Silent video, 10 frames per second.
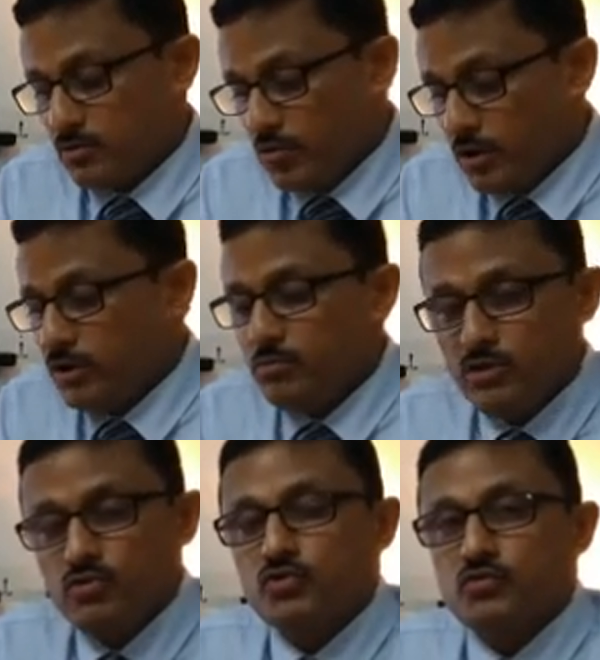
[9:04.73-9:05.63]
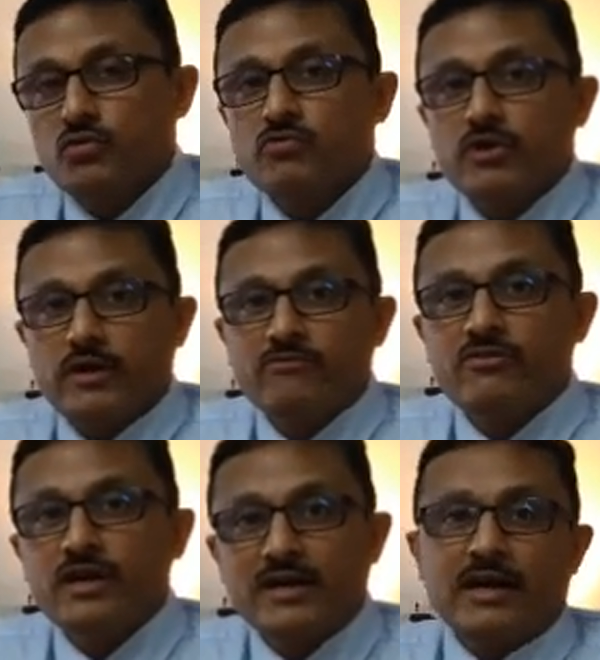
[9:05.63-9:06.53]
going to be useful for
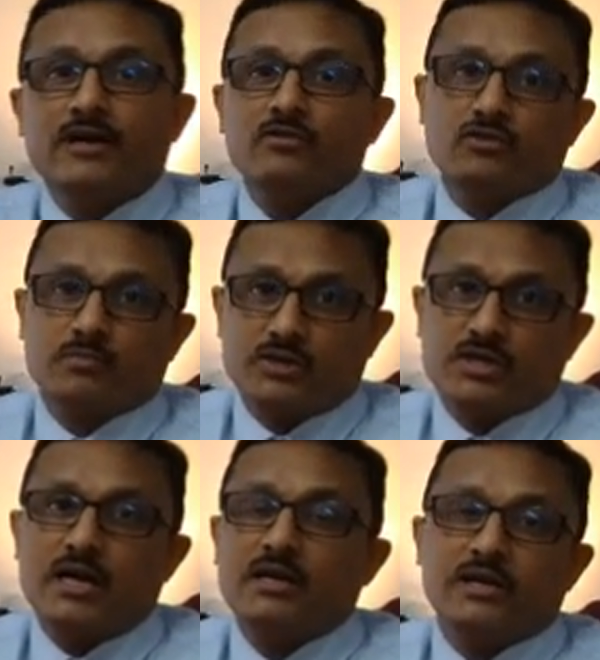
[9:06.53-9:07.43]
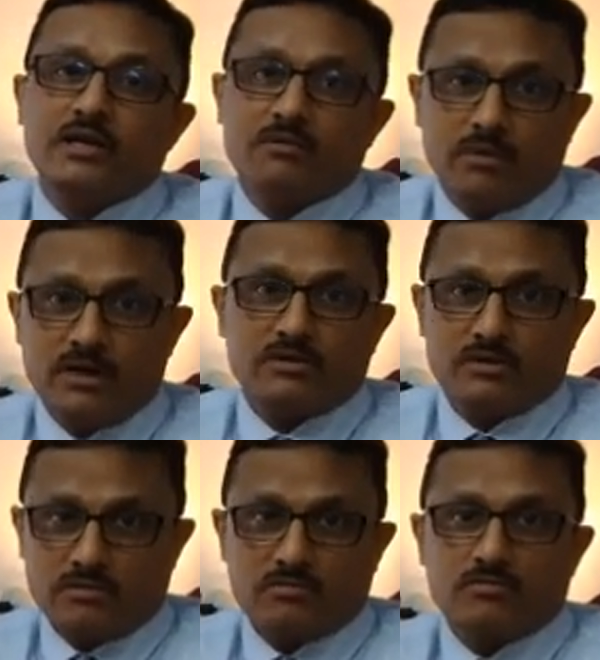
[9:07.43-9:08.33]
every kind of specialty in
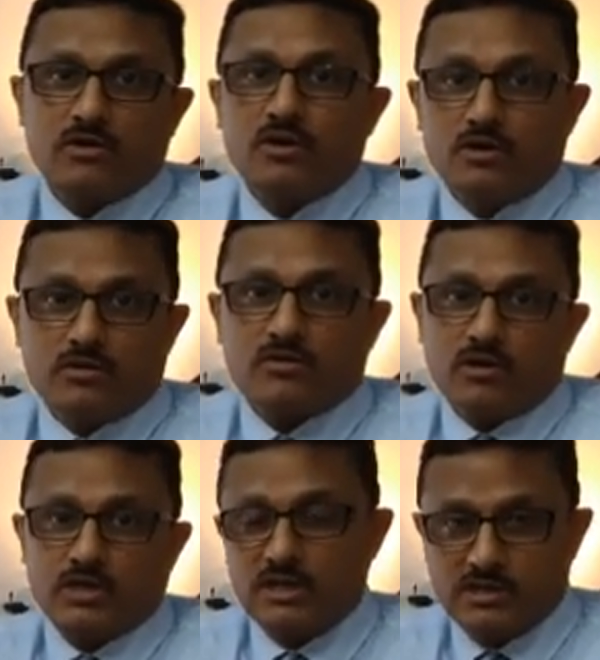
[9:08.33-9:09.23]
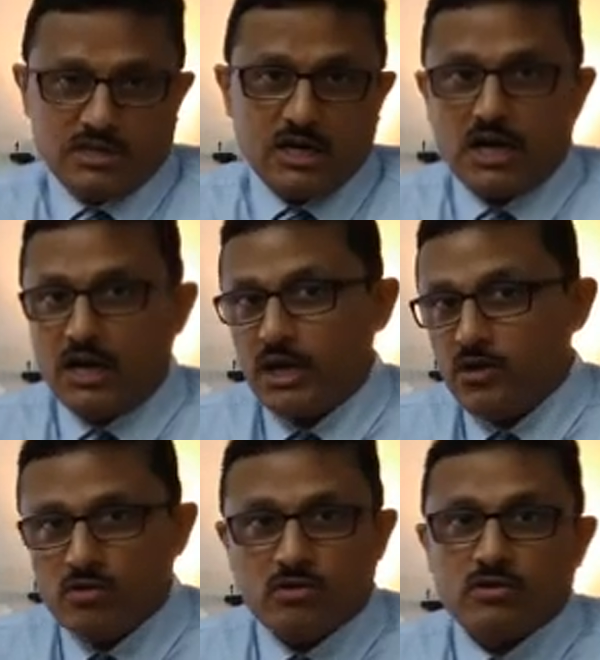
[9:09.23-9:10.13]
medicine, not just eye
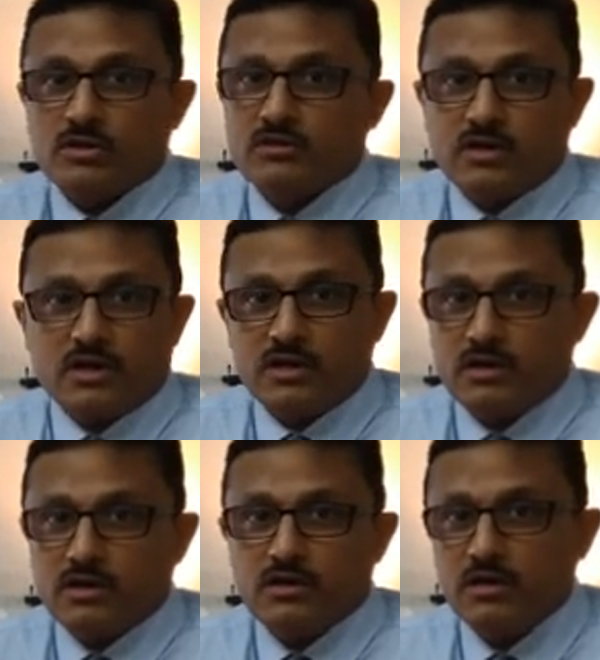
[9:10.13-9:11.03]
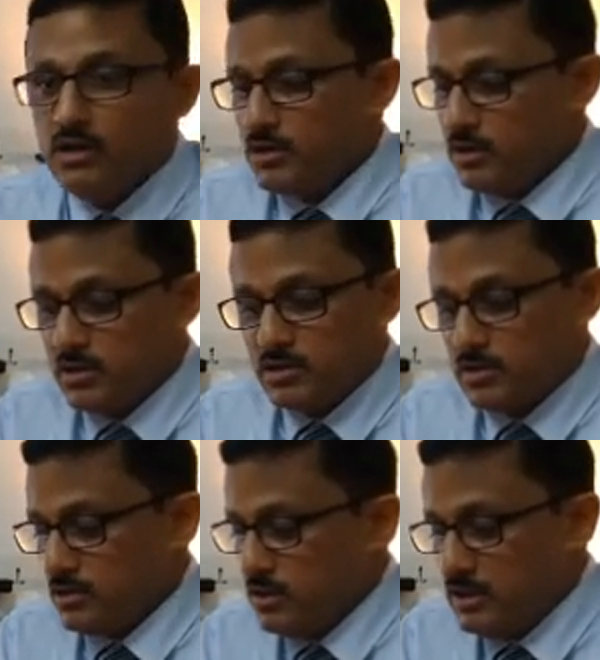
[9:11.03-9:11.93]
or not just retina.
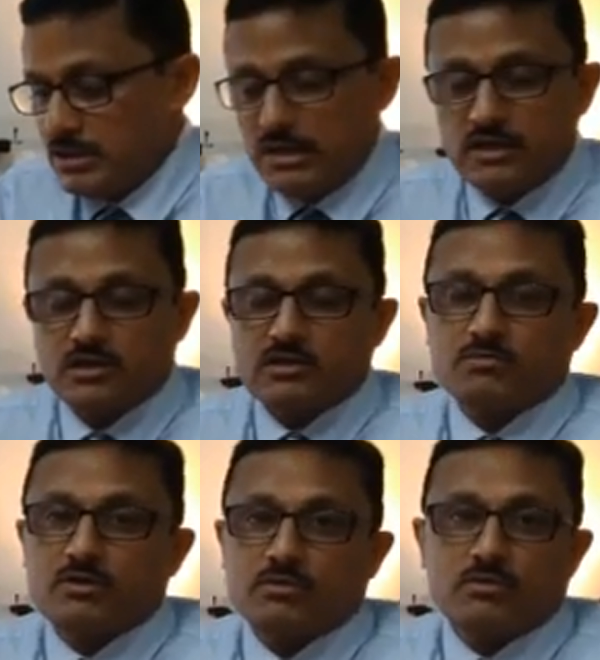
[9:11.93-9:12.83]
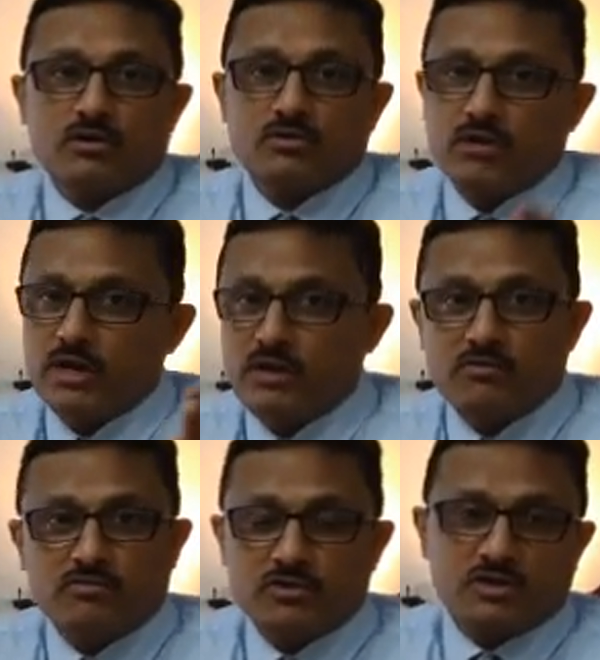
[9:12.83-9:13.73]
It's easily customizable to any
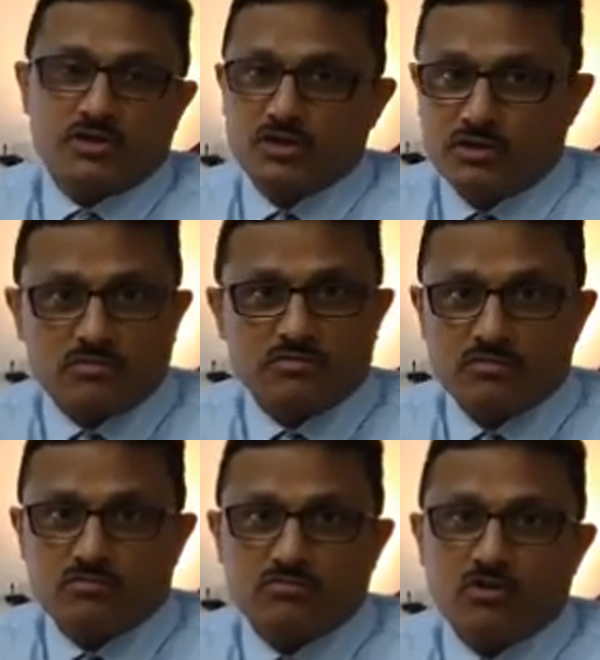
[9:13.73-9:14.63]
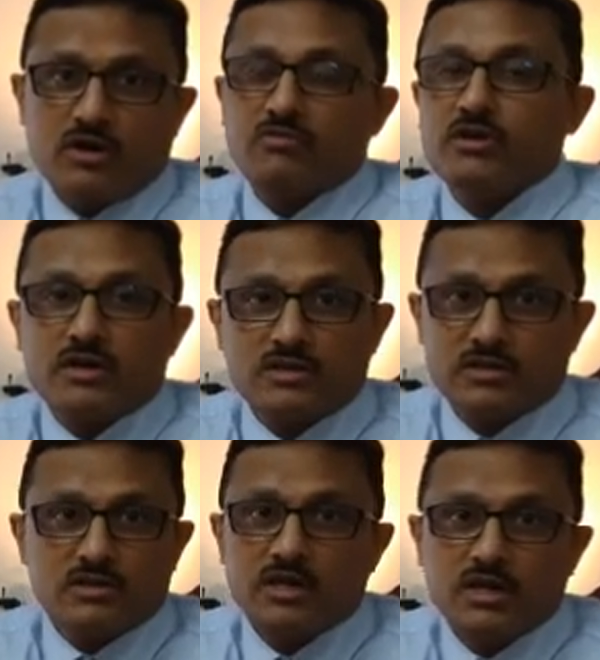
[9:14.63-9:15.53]
physician, whatever its
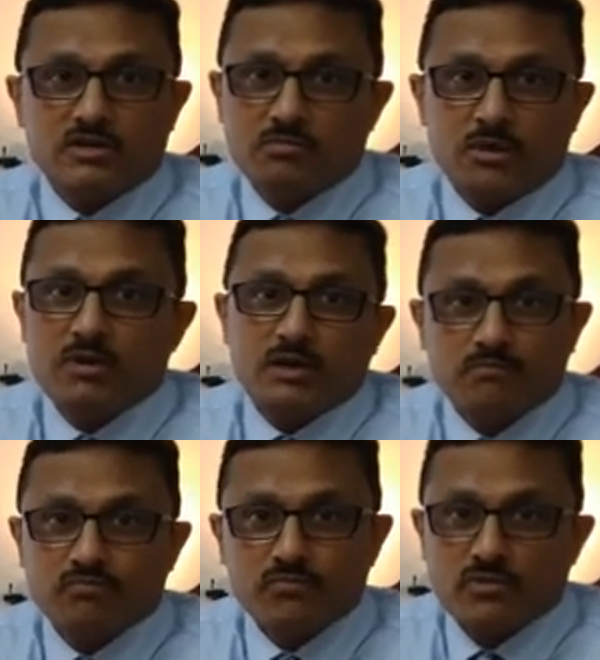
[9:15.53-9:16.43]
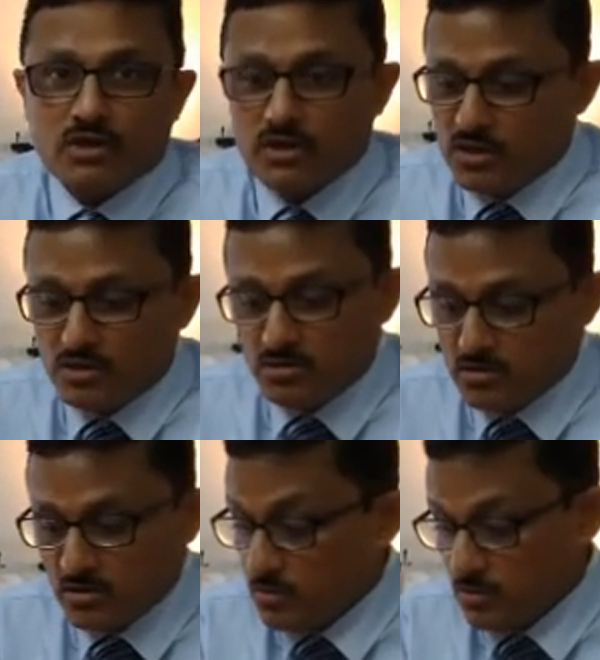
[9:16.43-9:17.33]
needs may be.
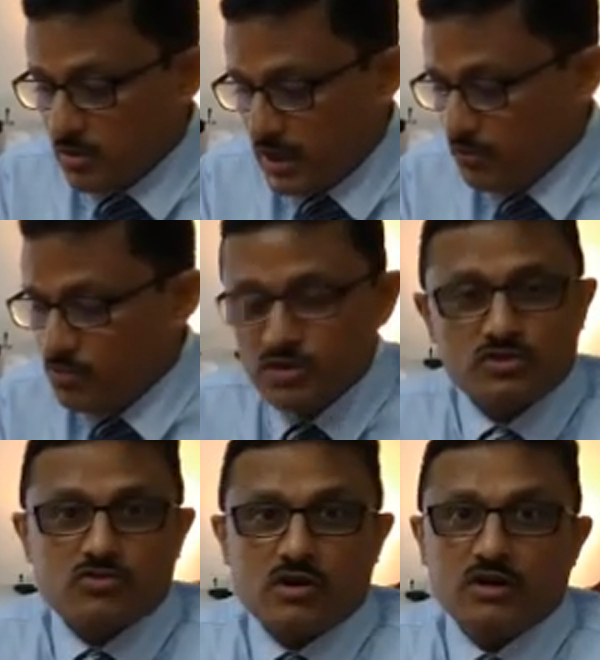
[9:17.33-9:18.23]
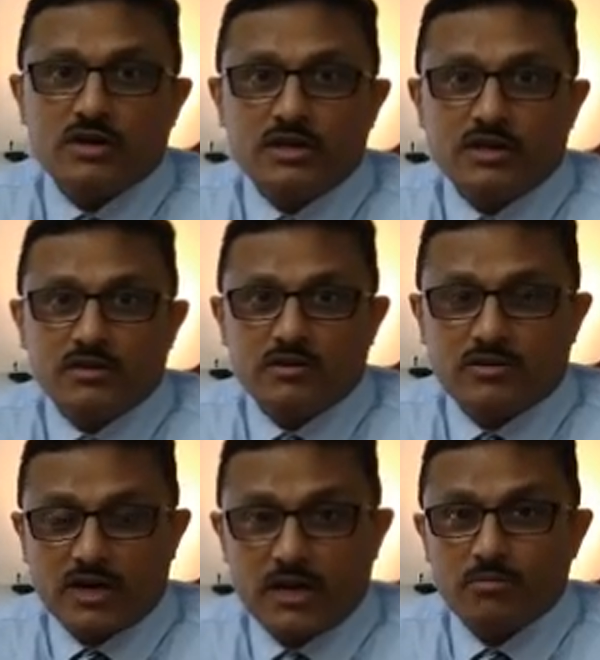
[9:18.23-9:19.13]
So I would strongly
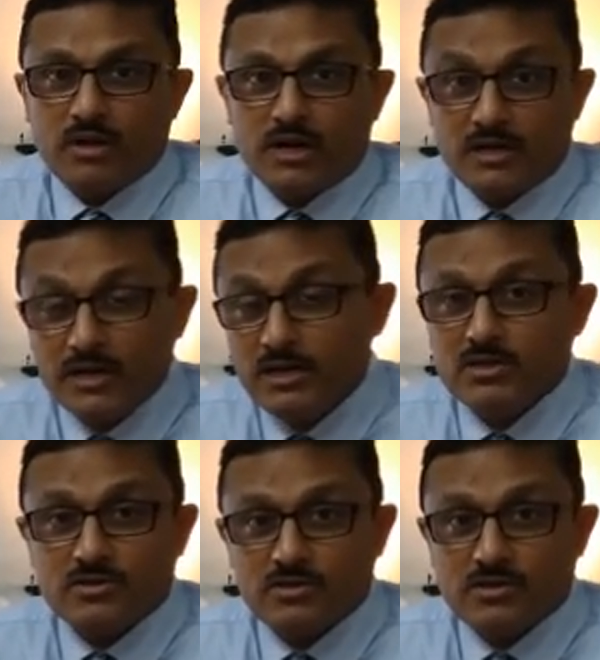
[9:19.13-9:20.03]
recommend at least